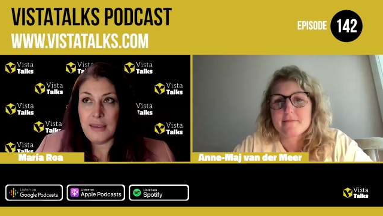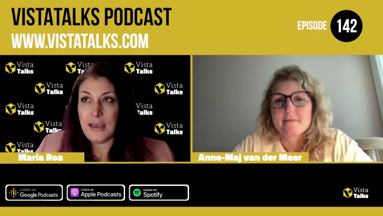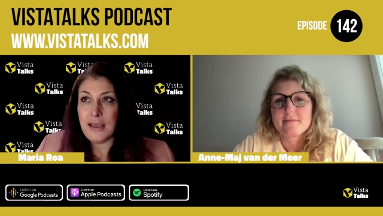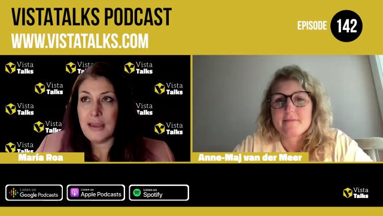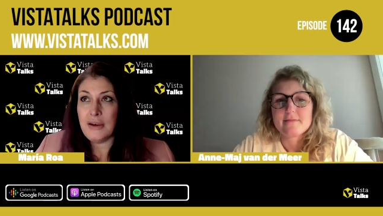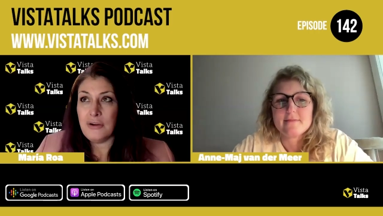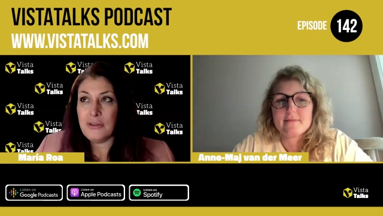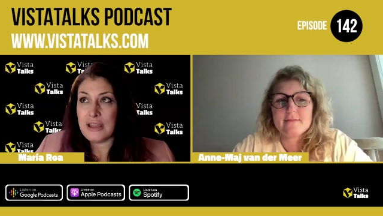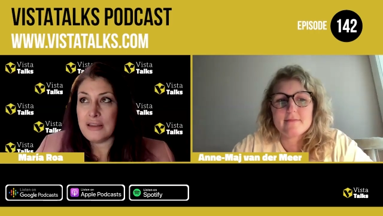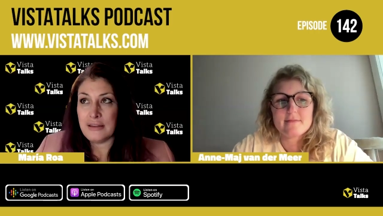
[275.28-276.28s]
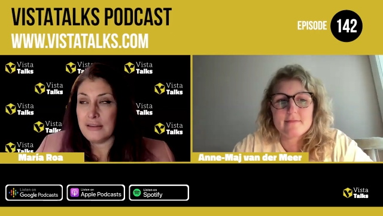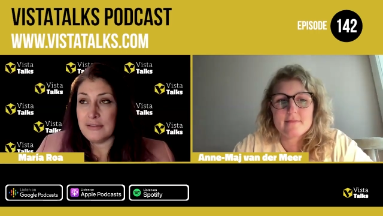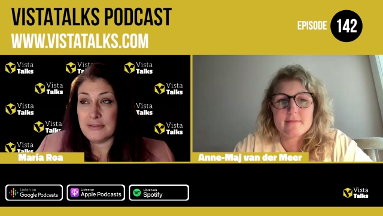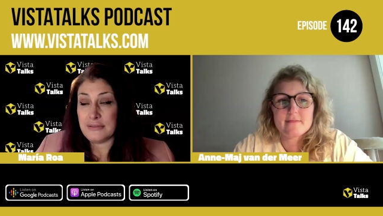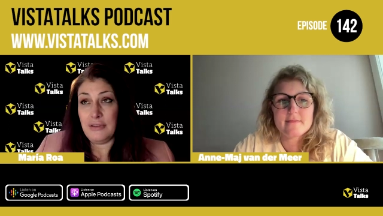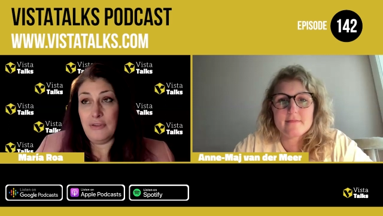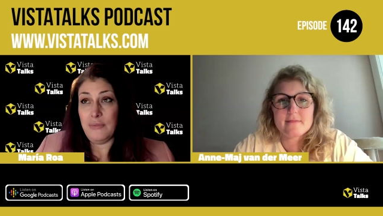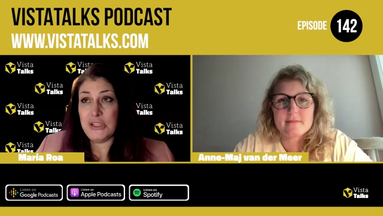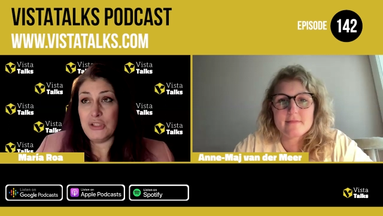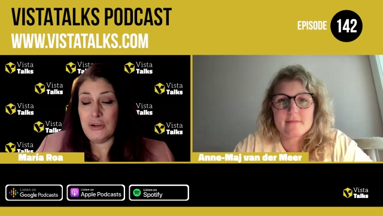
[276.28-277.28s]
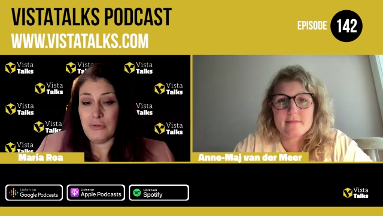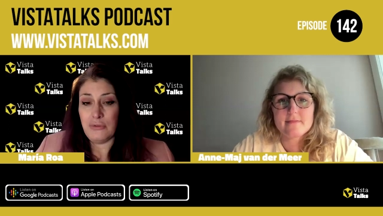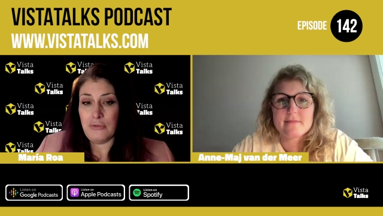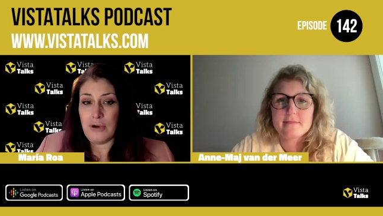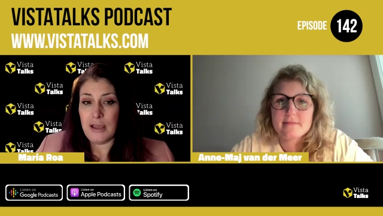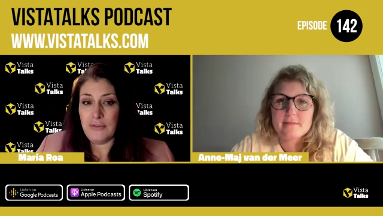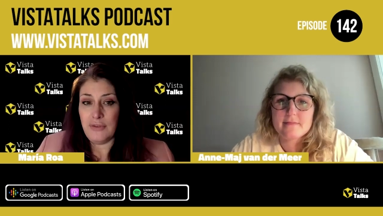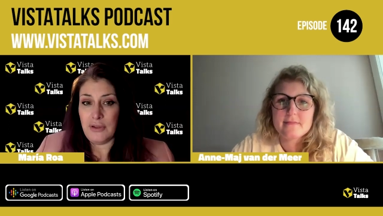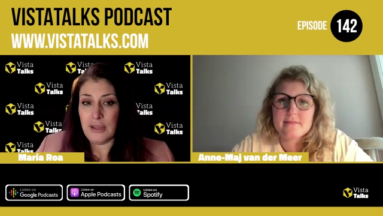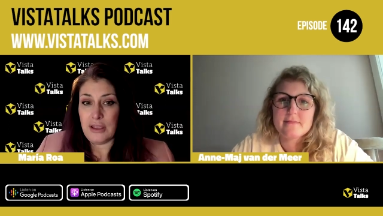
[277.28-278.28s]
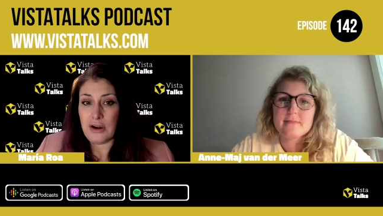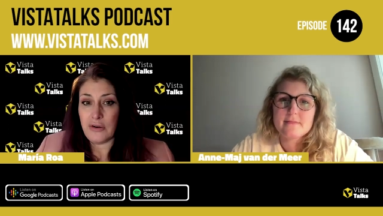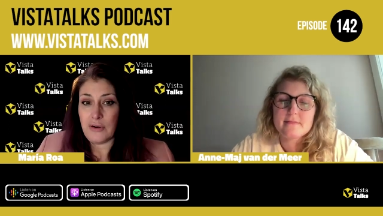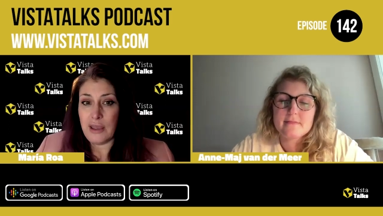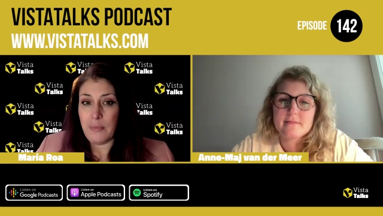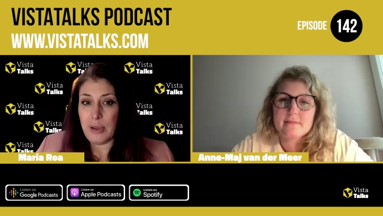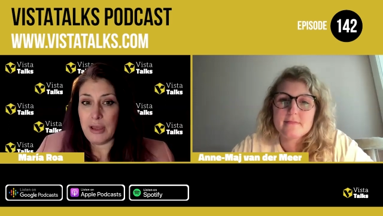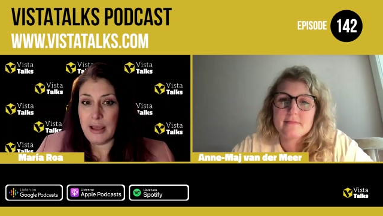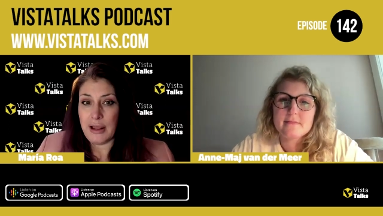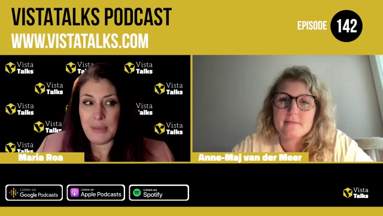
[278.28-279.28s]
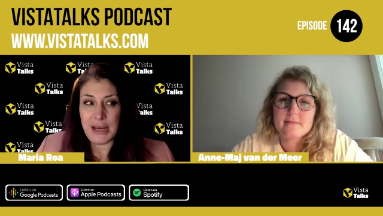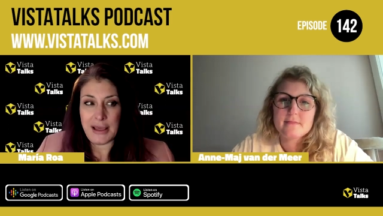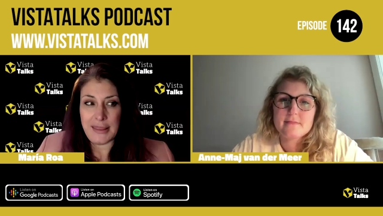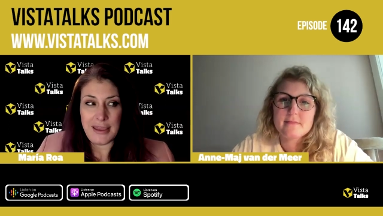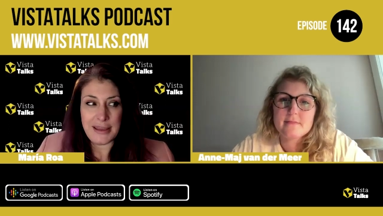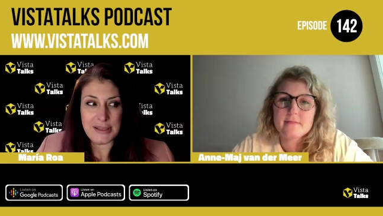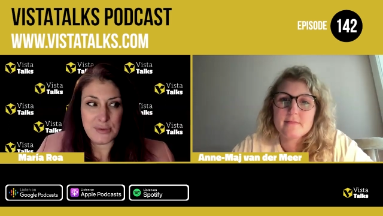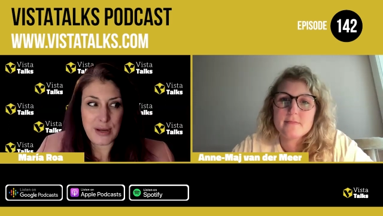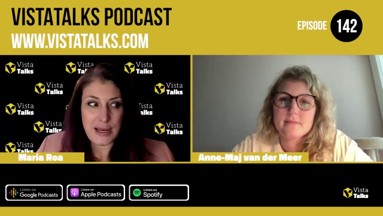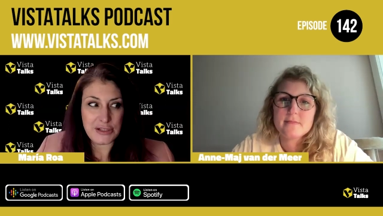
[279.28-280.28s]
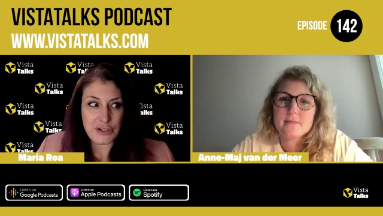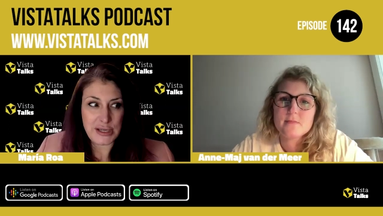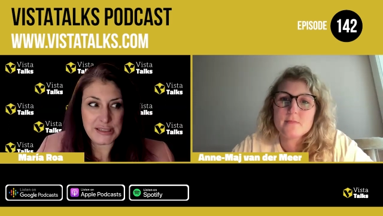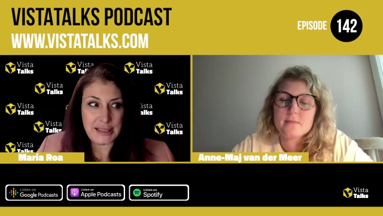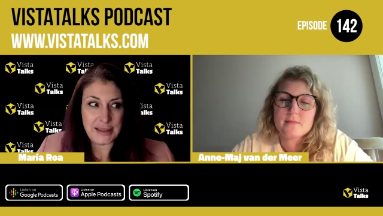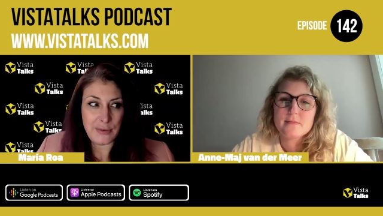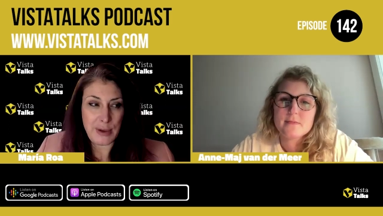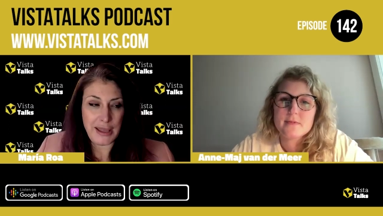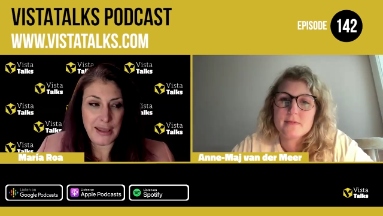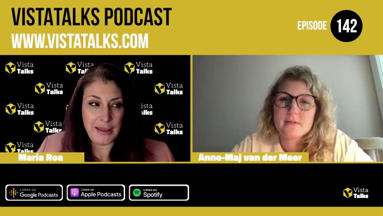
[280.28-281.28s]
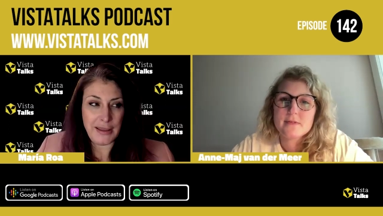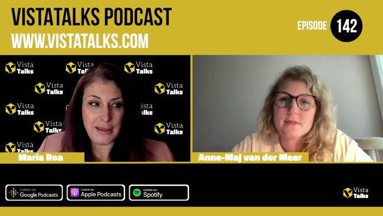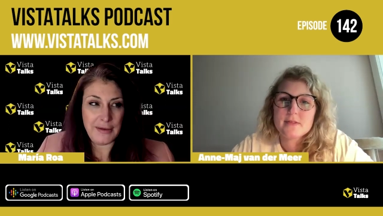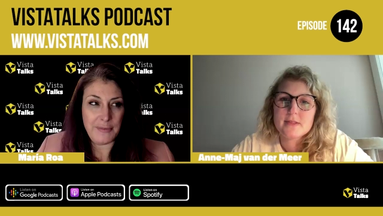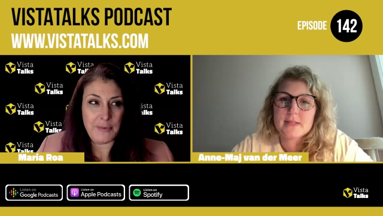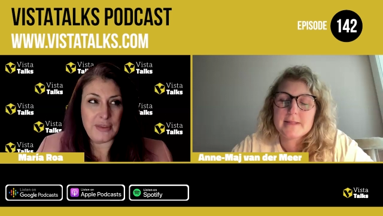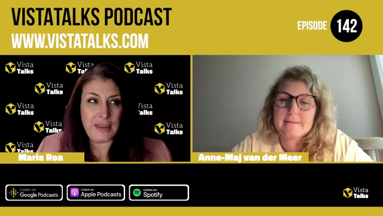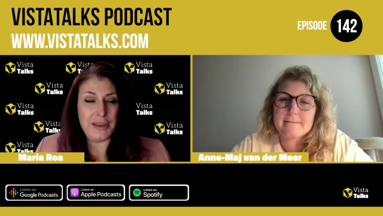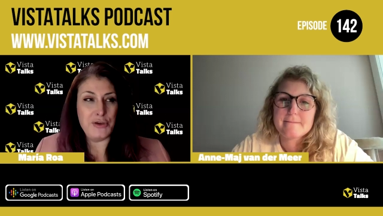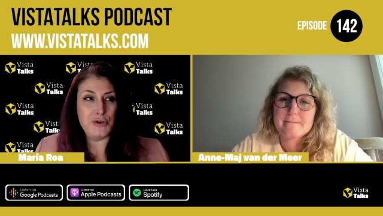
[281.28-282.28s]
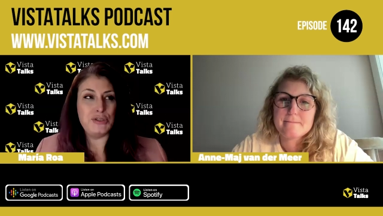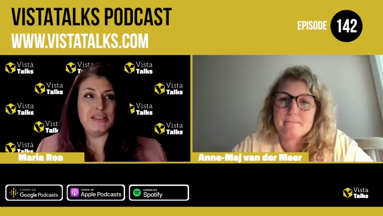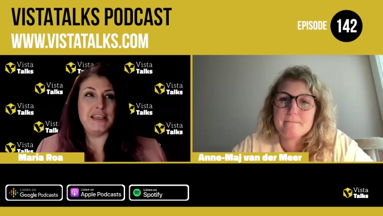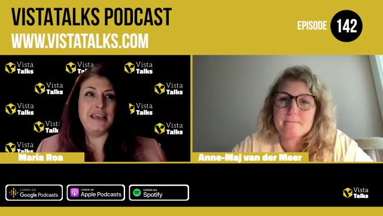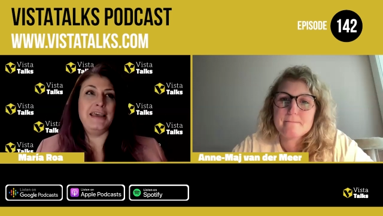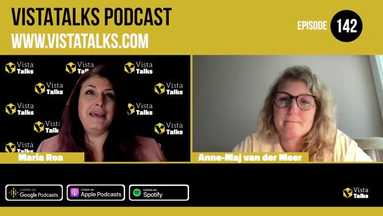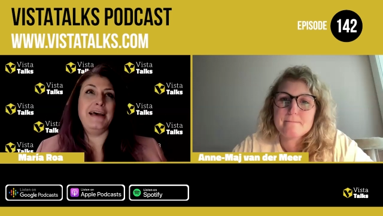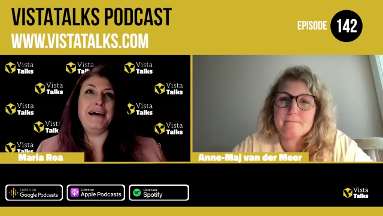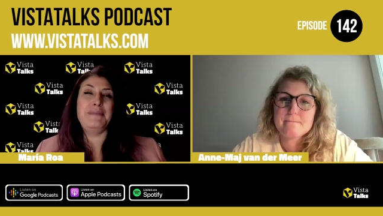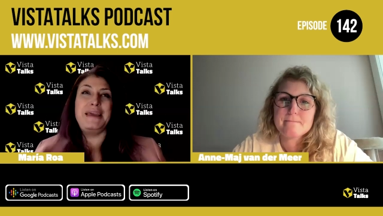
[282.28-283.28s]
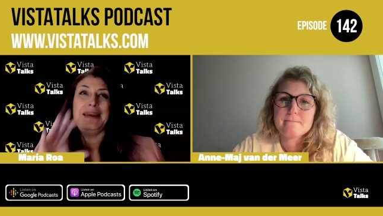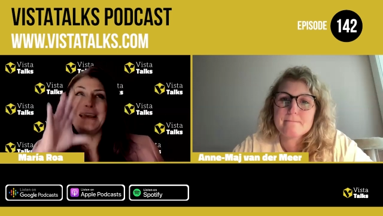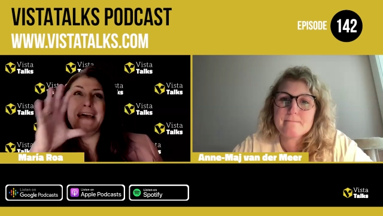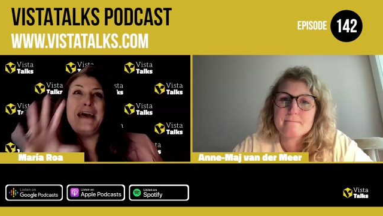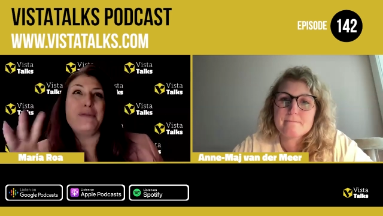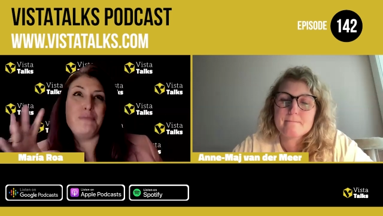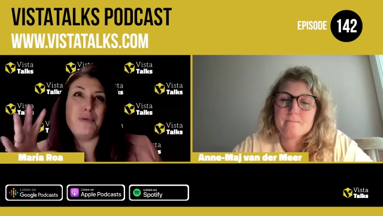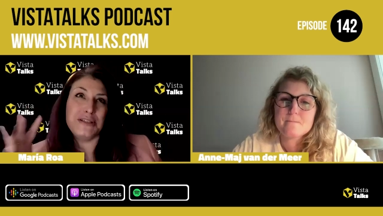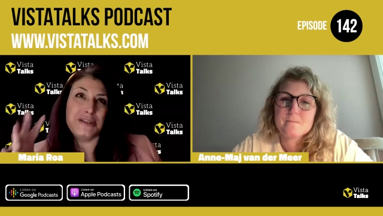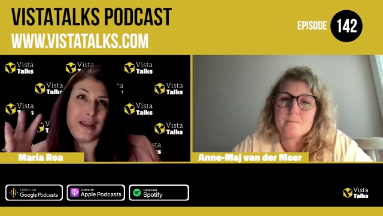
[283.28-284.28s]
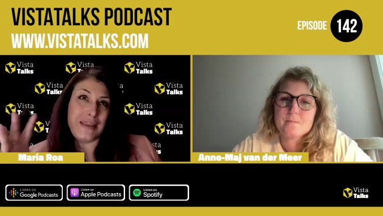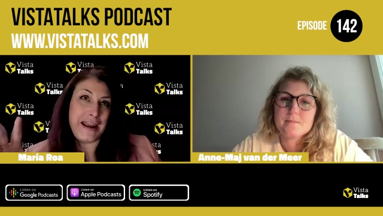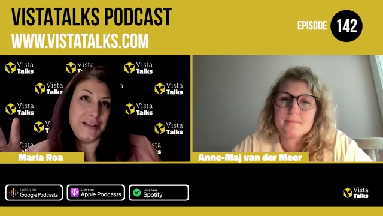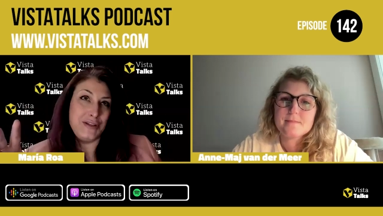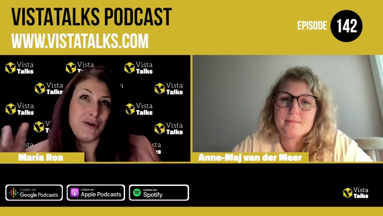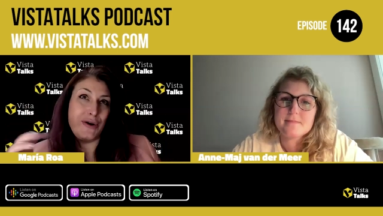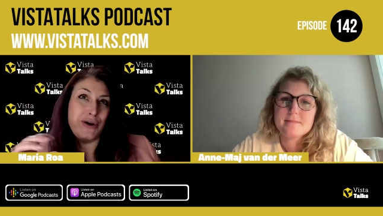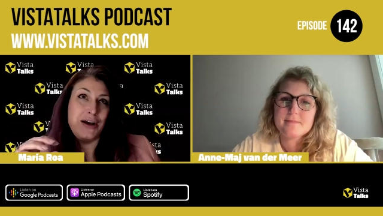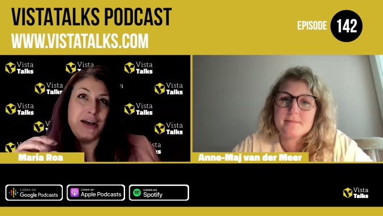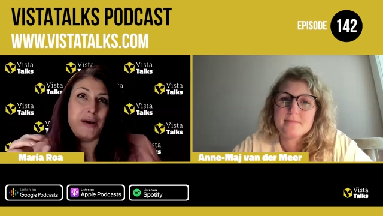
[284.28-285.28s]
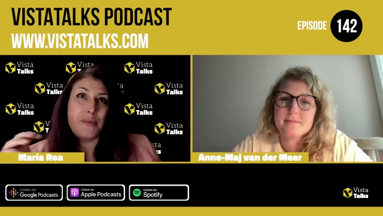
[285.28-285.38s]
Speaker 1: Yeah, no, that you mentioned quite a few and they're great. But I mean, I think it's really interesting the way that you see, I mean, every person that I talk,